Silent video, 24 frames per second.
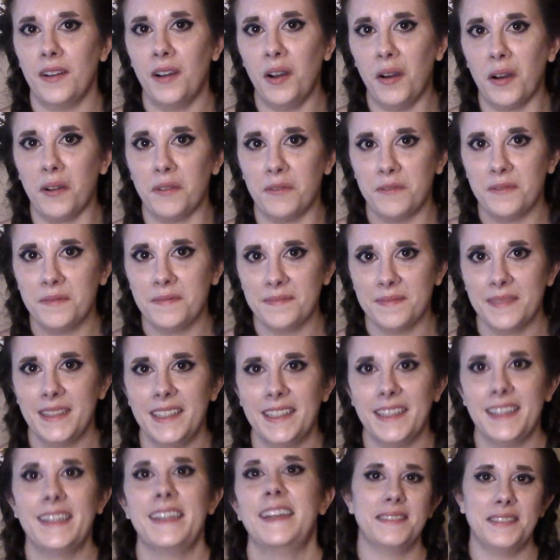off.
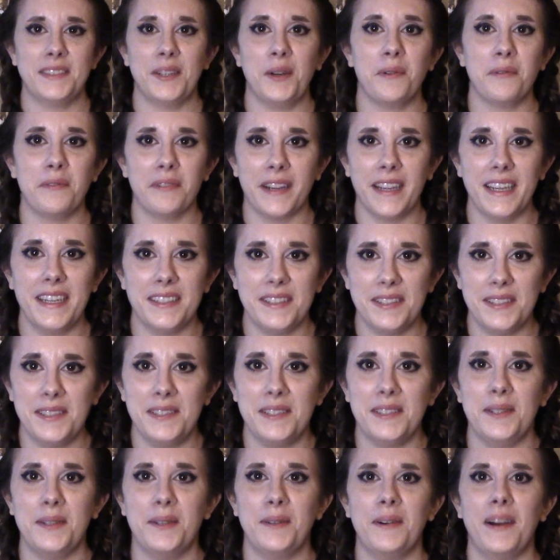Don't forget
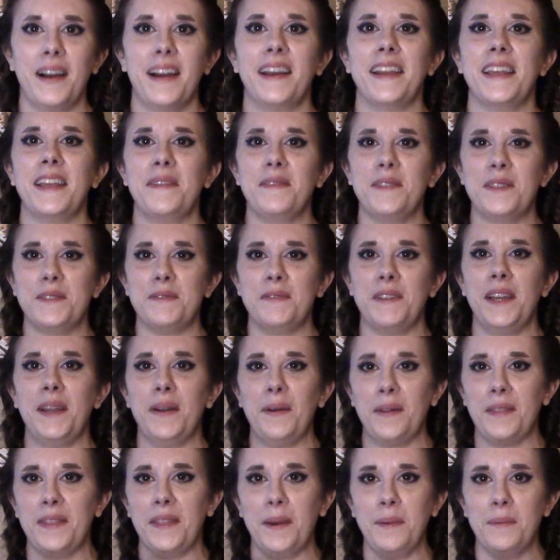to give this
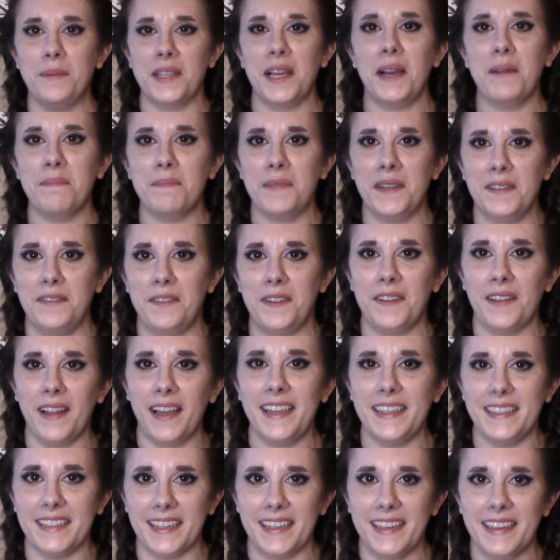video a thumbs up if you
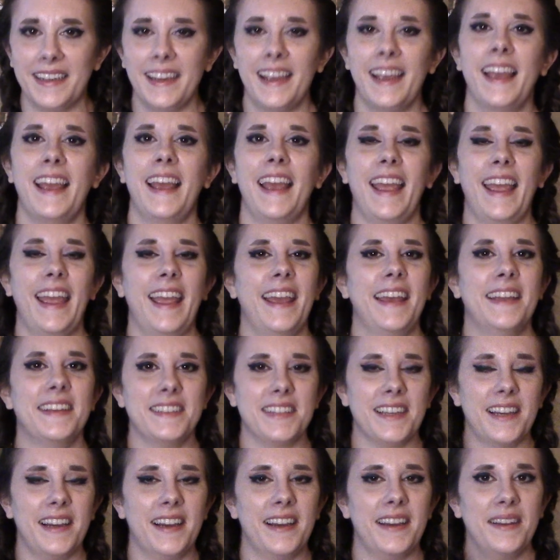liked it.
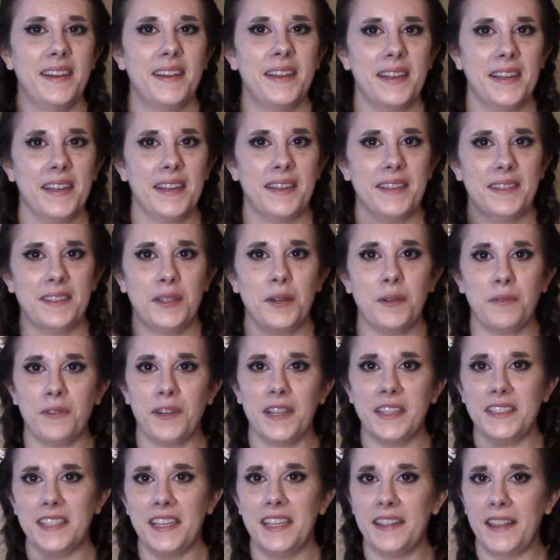And don't
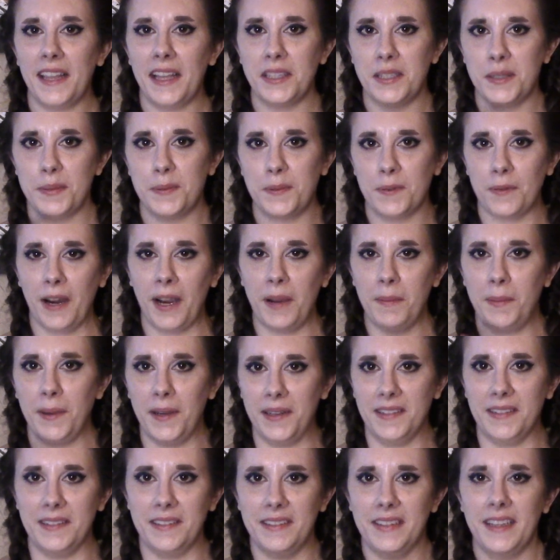forget to hit that subscribe
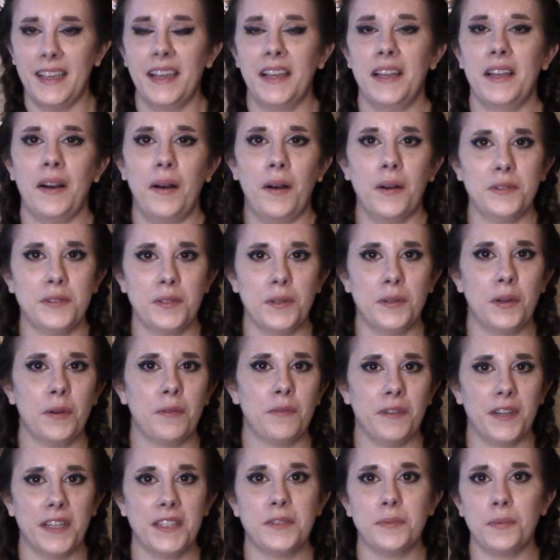button. Also,
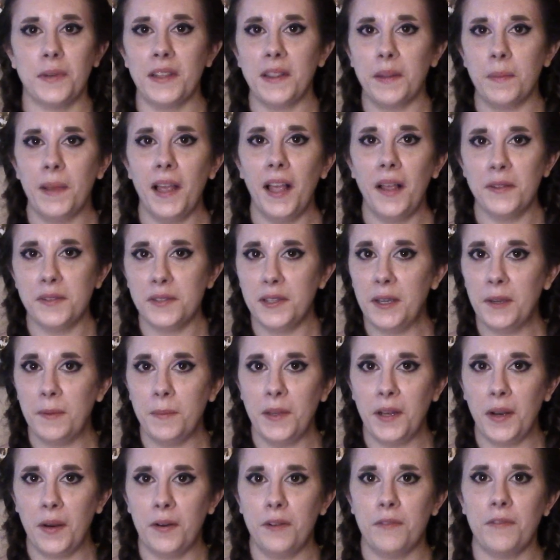don't forget to ring the bell so you can
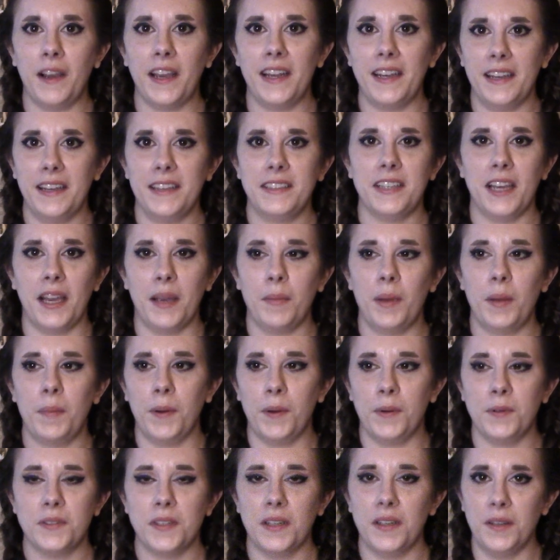be notified anytime I
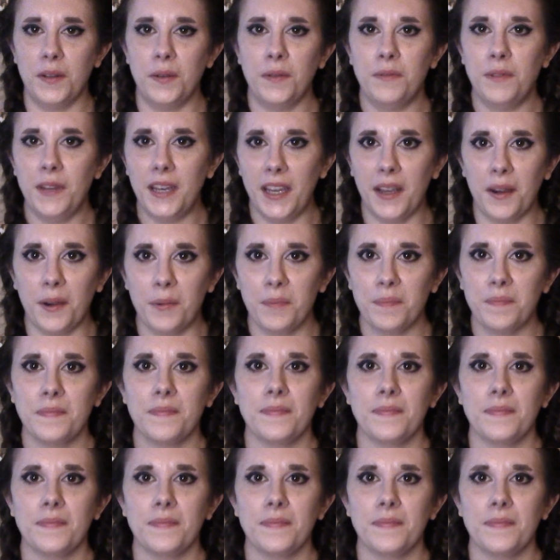post a new video.